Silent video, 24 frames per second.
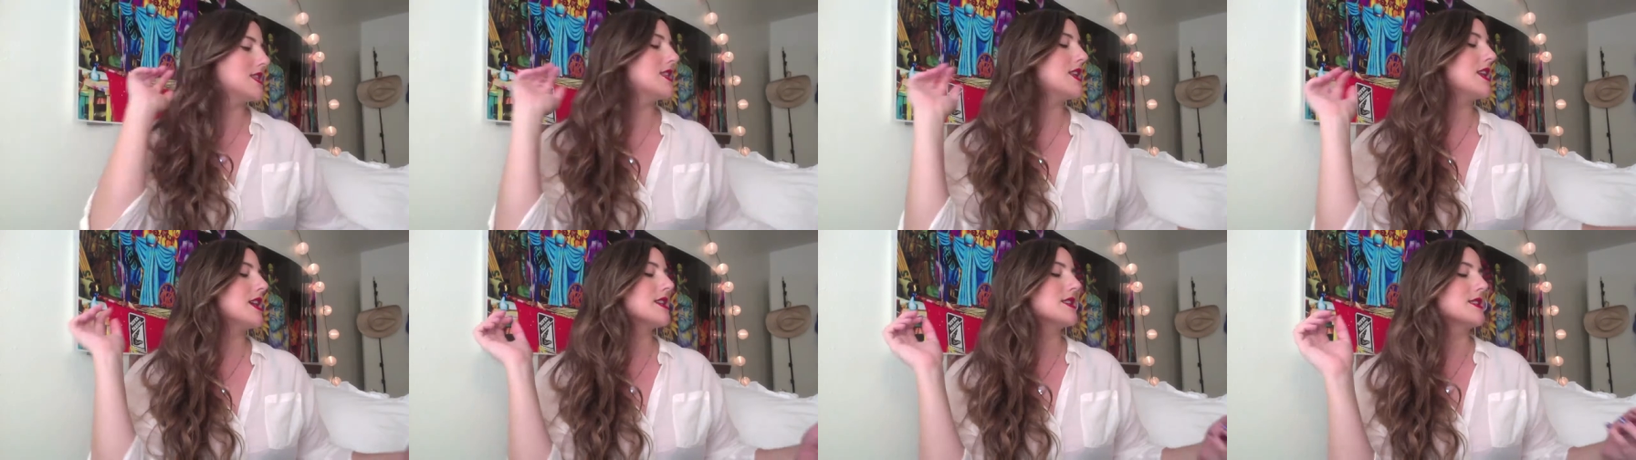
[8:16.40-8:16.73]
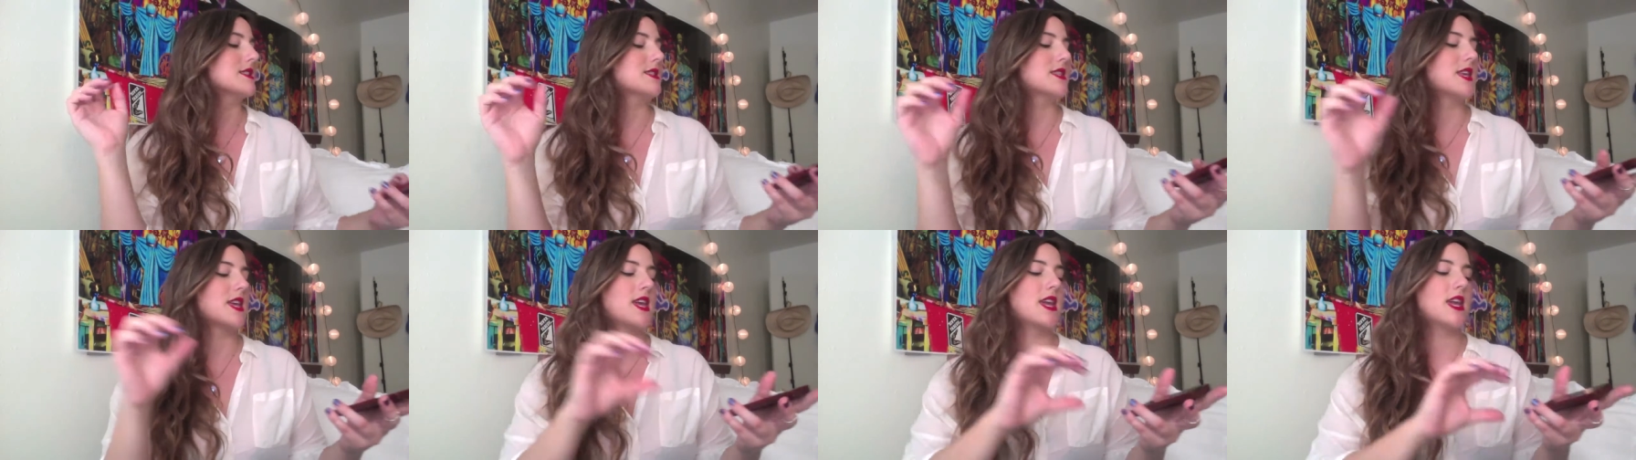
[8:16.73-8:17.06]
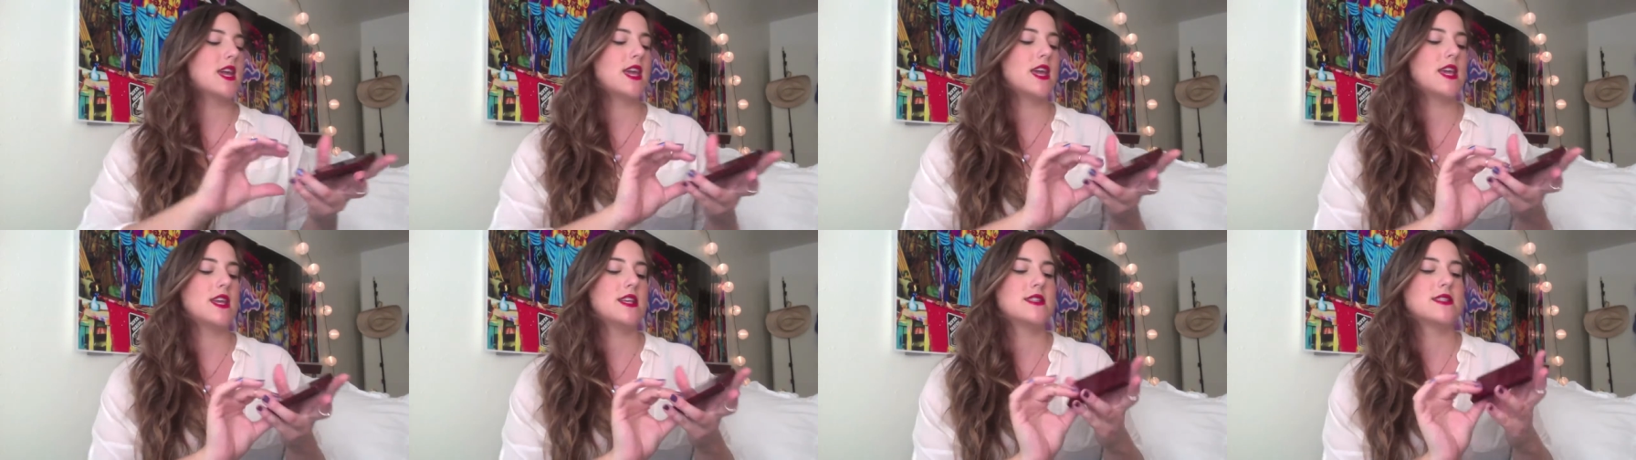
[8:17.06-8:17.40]
next
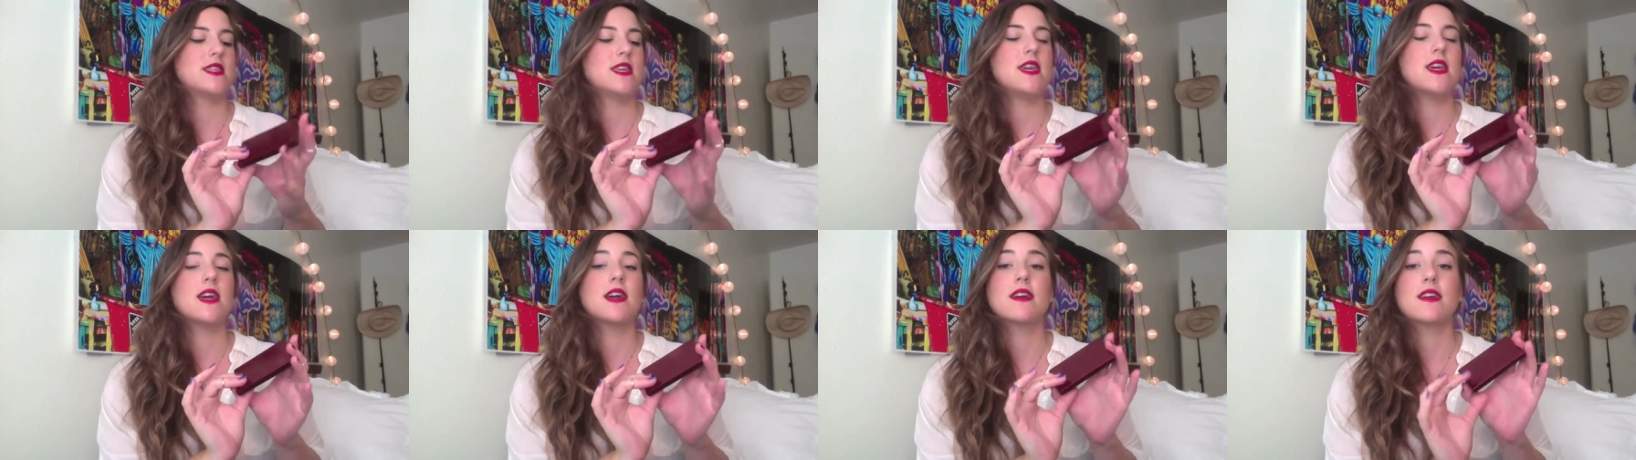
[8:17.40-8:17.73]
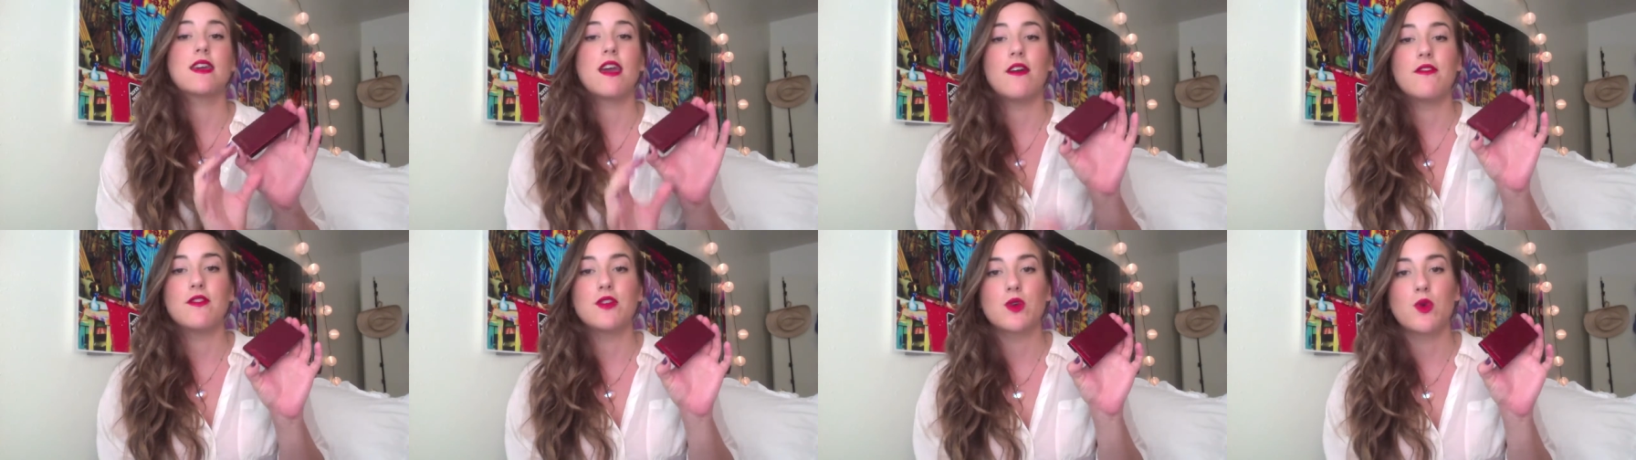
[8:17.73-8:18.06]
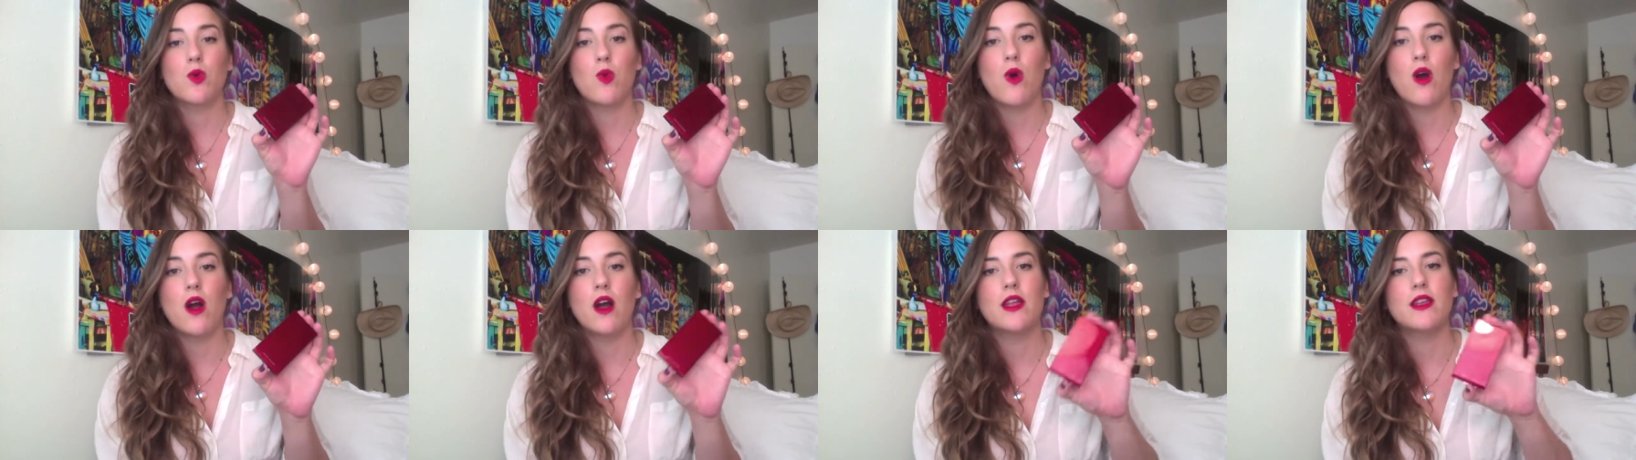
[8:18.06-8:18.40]
thing is the Kevyn
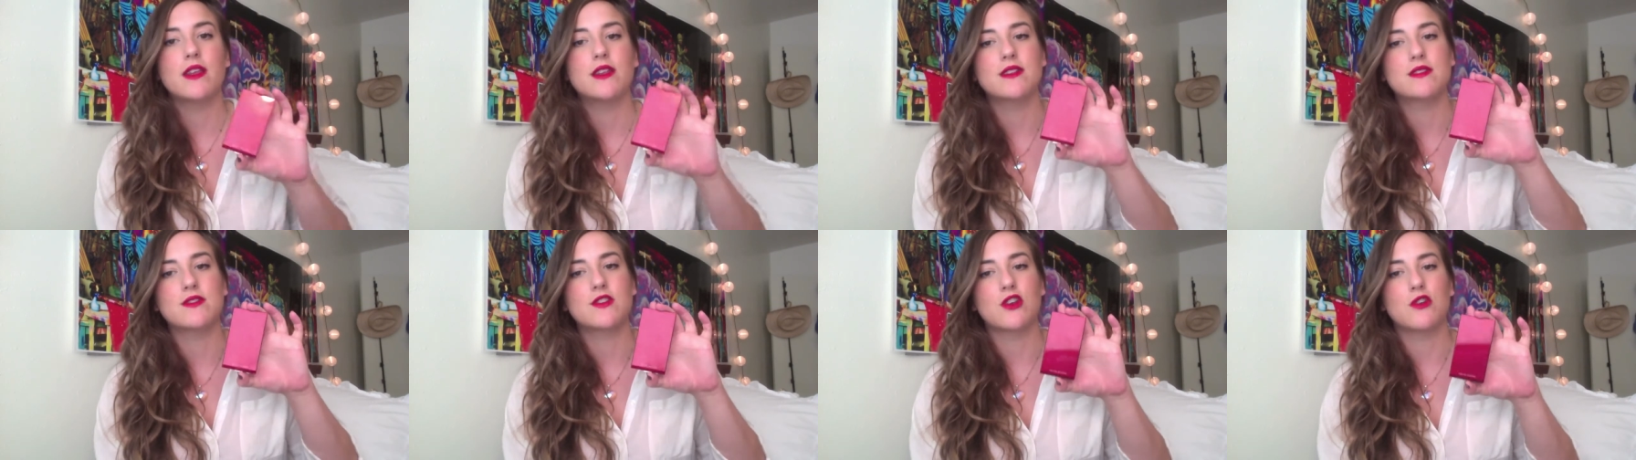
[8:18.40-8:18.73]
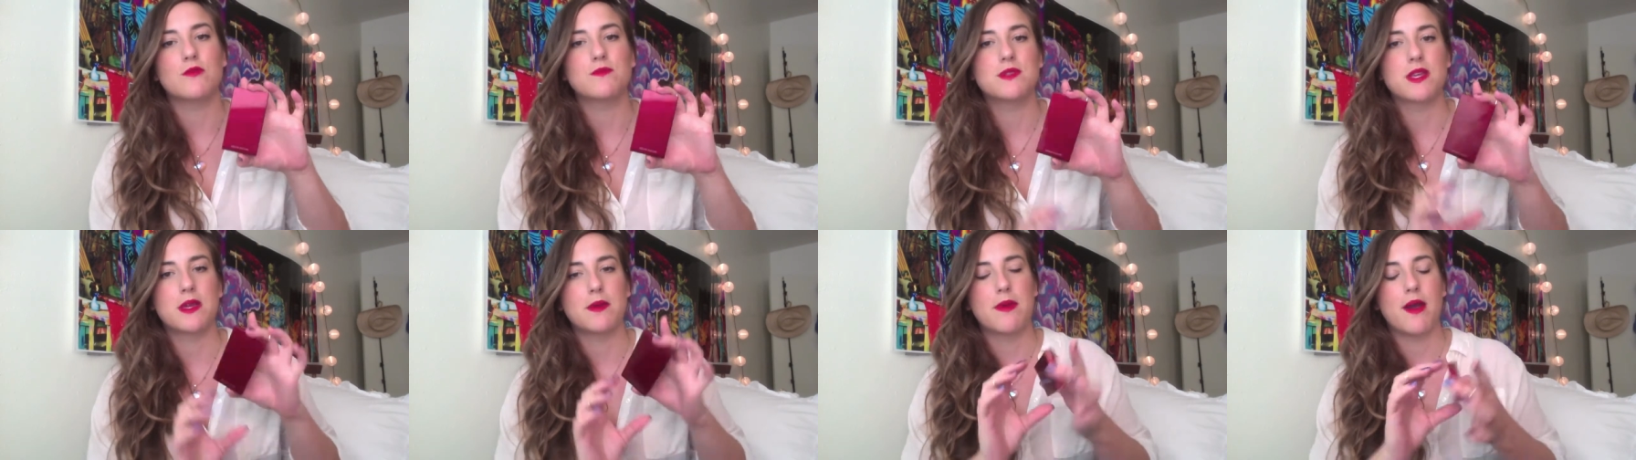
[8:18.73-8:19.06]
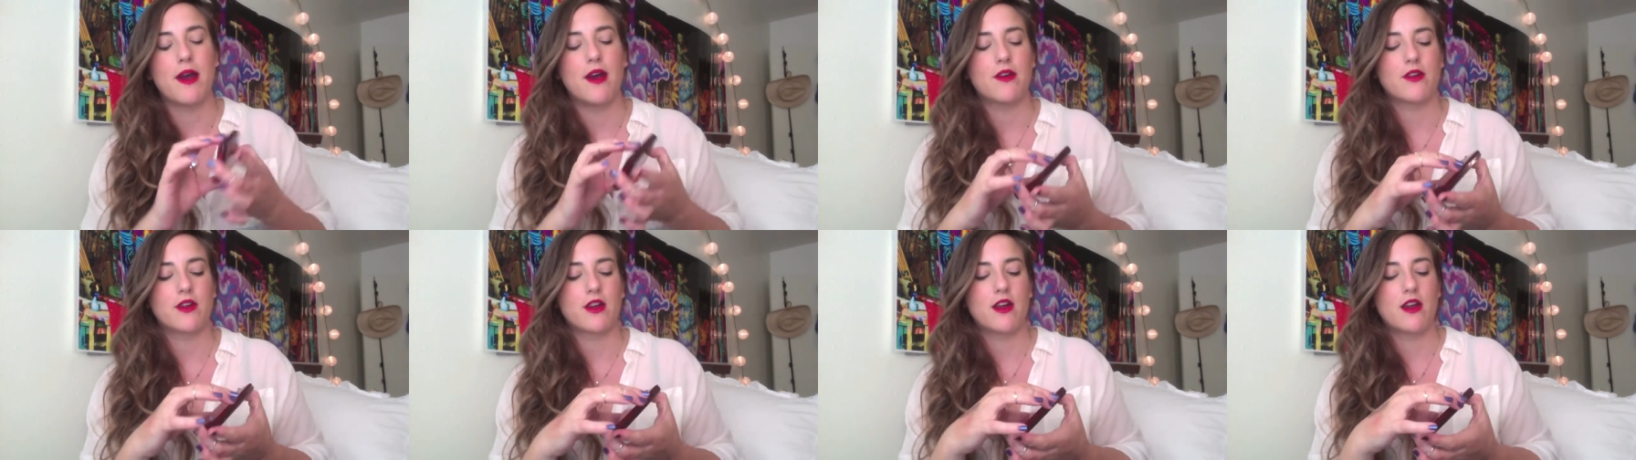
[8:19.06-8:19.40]
Aucoin Sculpting
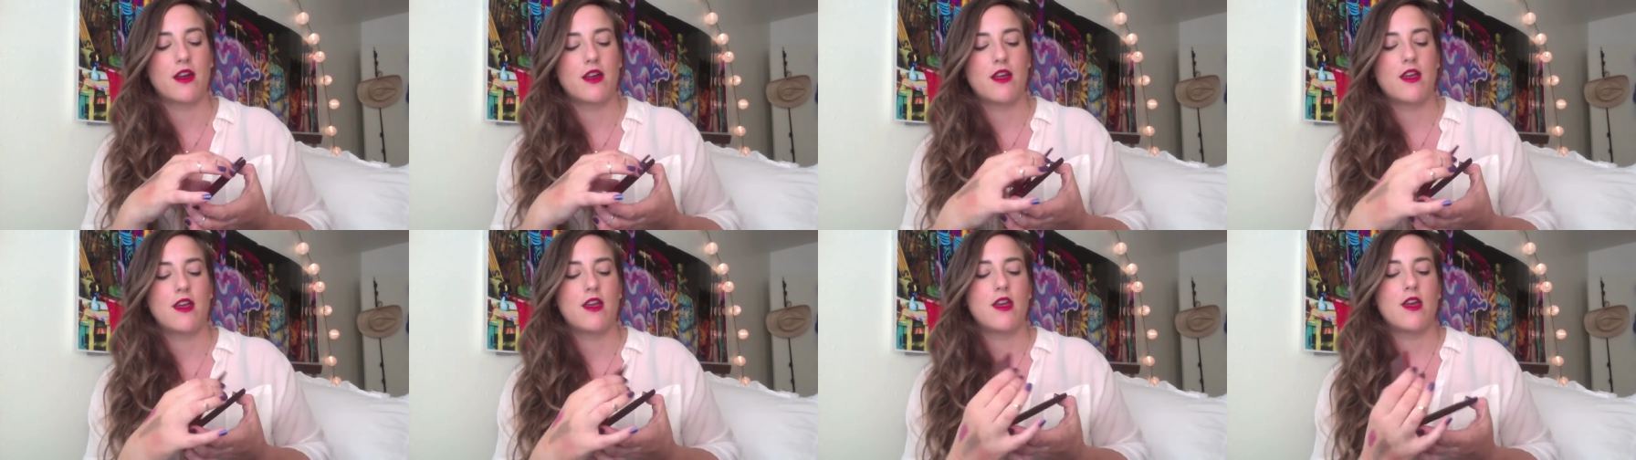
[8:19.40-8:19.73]
Powder,